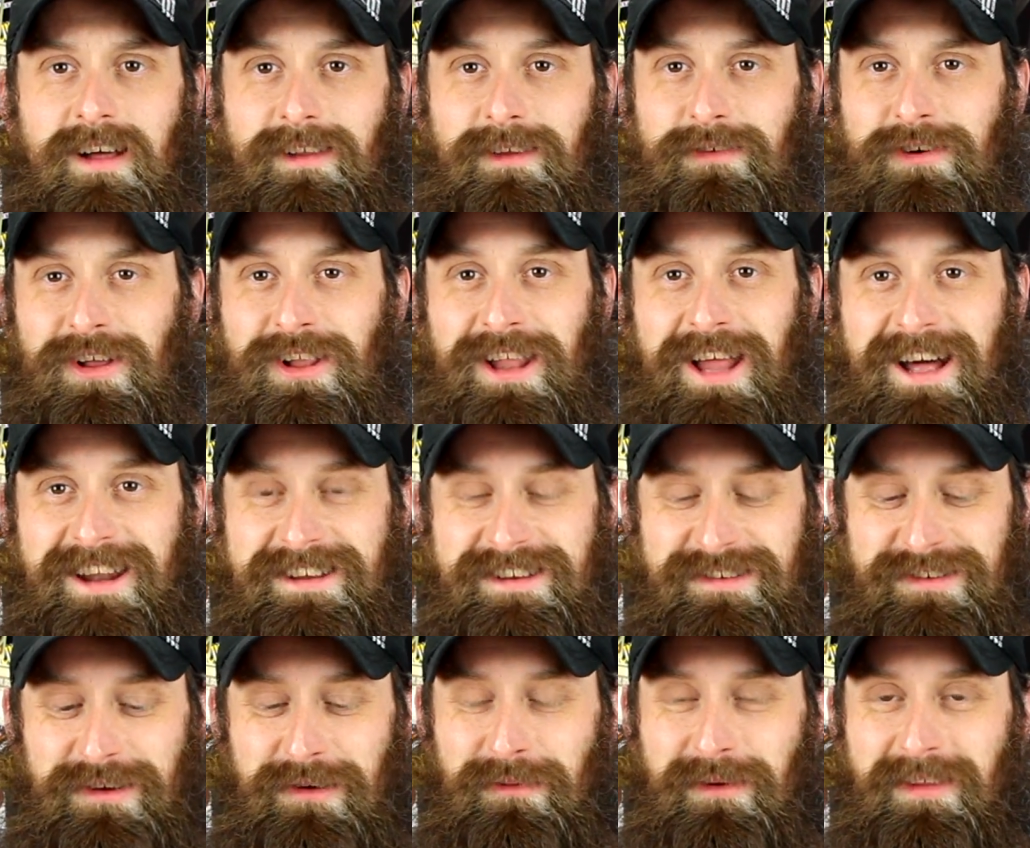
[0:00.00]
hell of a lot
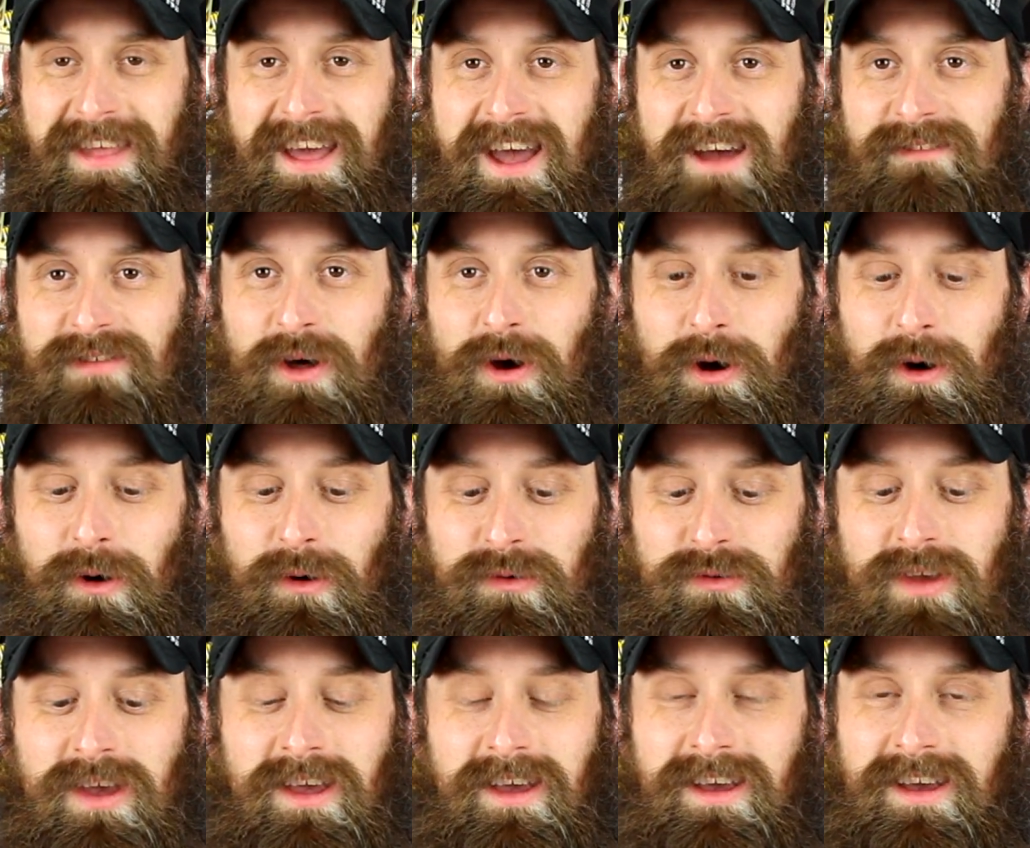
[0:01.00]
easier when they have the
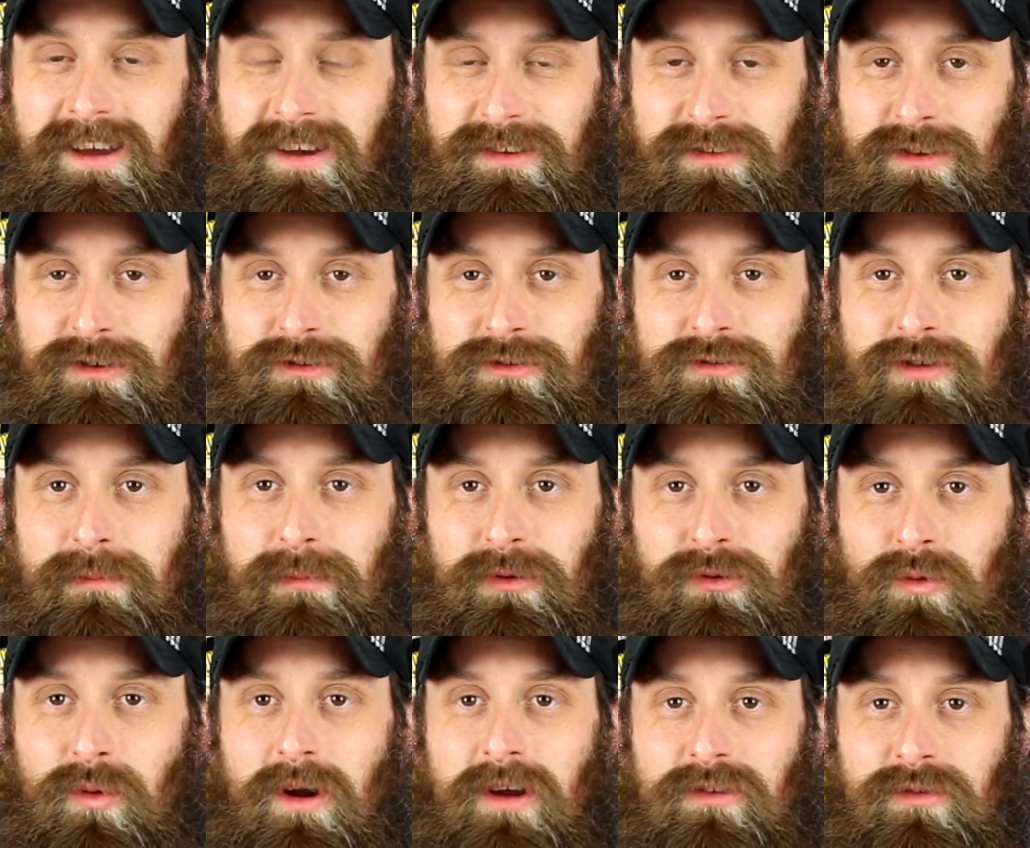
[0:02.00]
hose, because the triple
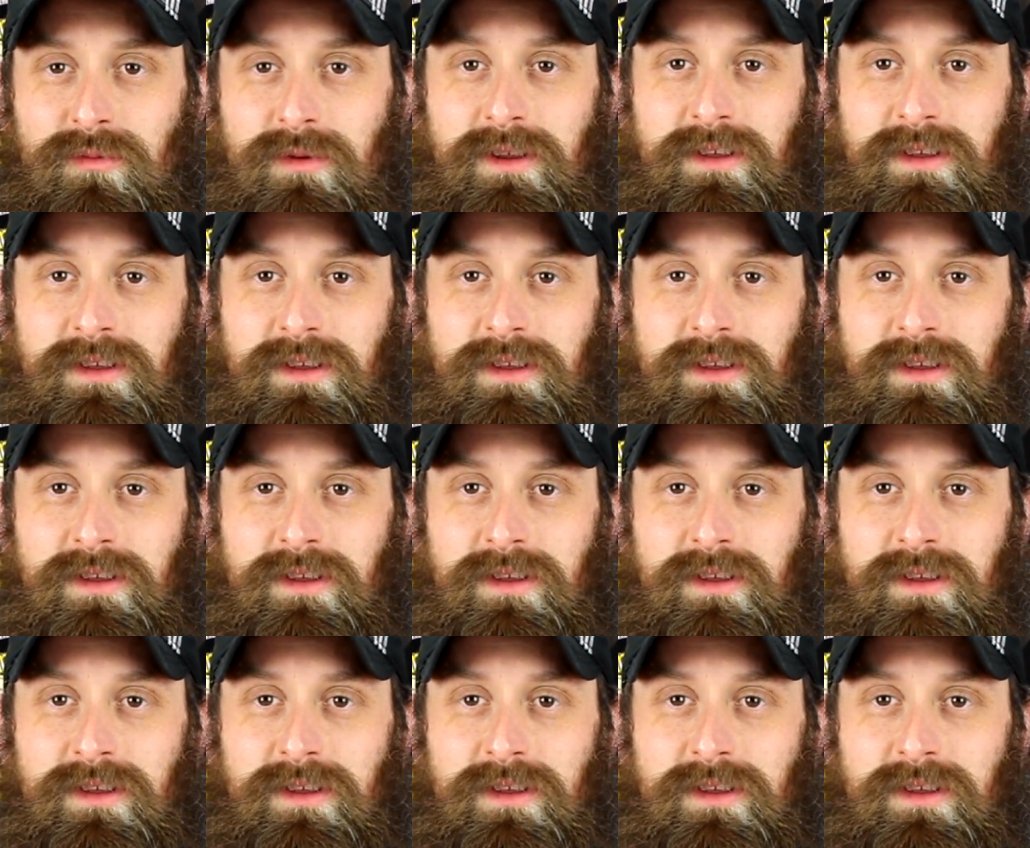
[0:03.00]
square is